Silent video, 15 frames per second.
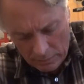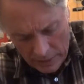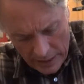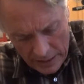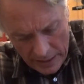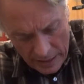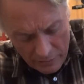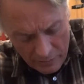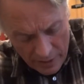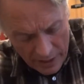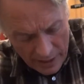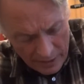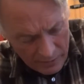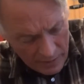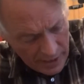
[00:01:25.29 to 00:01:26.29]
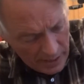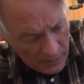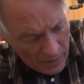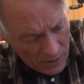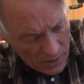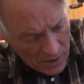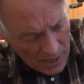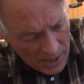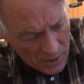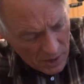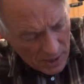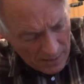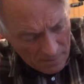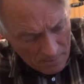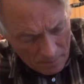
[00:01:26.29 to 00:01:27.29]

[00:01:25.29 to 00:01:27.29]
It, it really, really was easy.